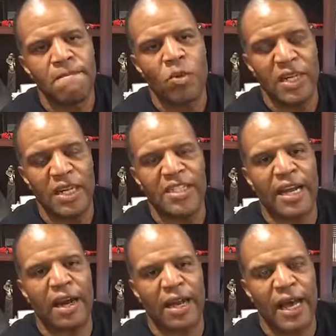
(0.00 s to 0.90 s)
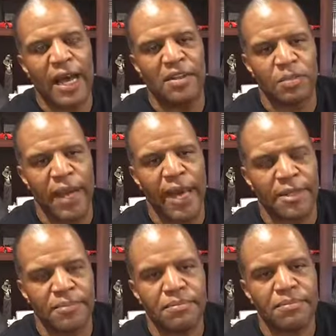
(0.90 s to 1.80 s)
We need to take our lives back.
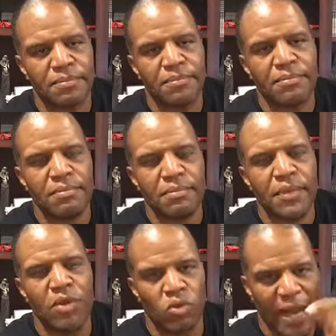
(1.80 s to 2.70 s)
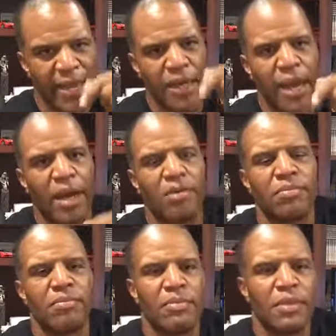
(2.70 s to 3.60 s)
Right now,
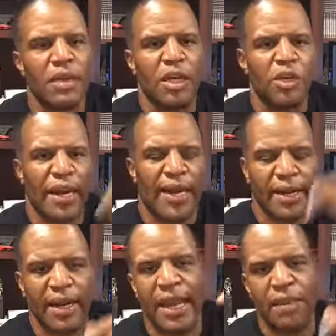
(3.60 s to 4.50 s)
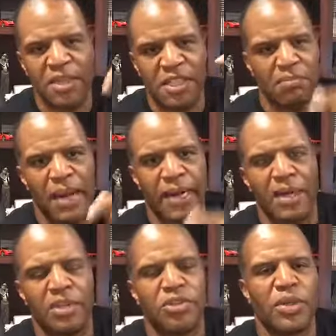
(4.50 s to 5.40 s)
you gotta claim this is my
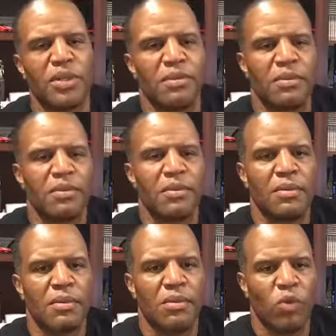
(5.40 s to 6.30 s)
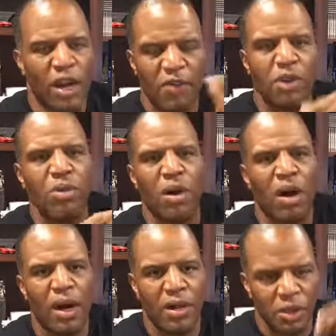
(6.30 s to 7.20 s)
country. Wherever you
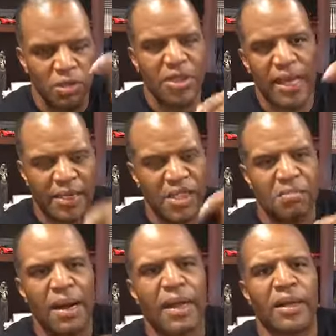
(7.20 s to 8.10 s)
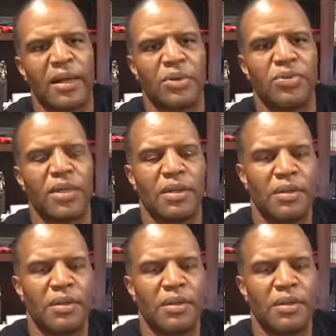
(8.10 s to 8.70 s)
are, you say this is my country.